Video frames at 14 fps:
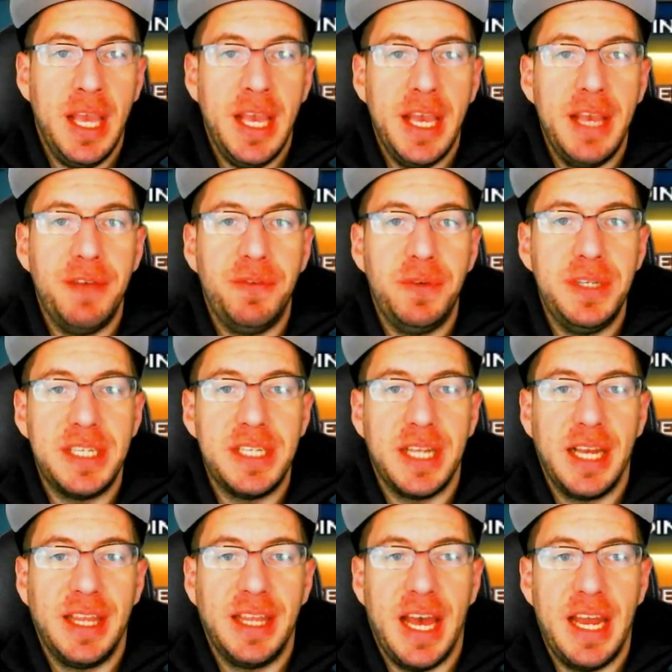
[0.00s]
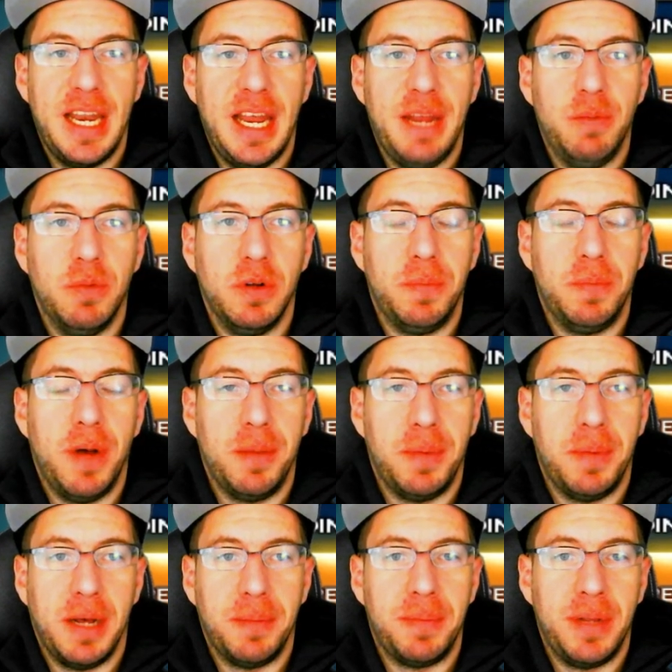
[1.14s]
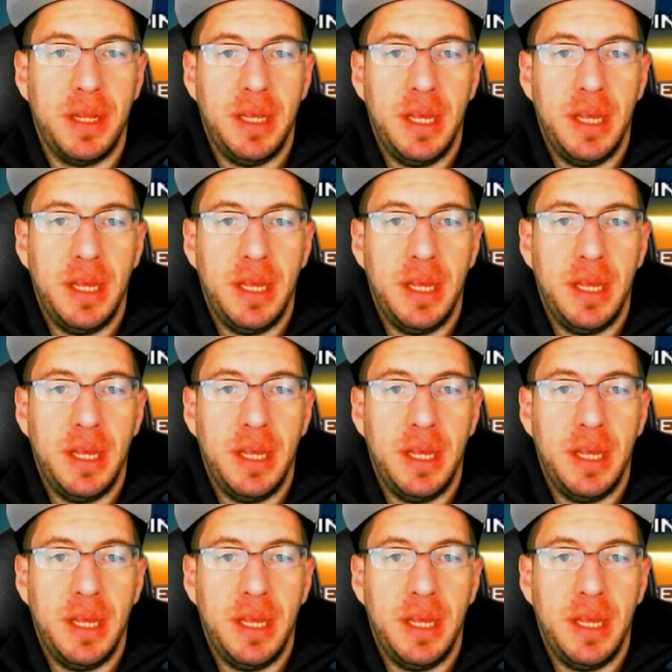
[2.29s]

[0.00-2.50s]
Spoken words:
If we select that, it will pop up.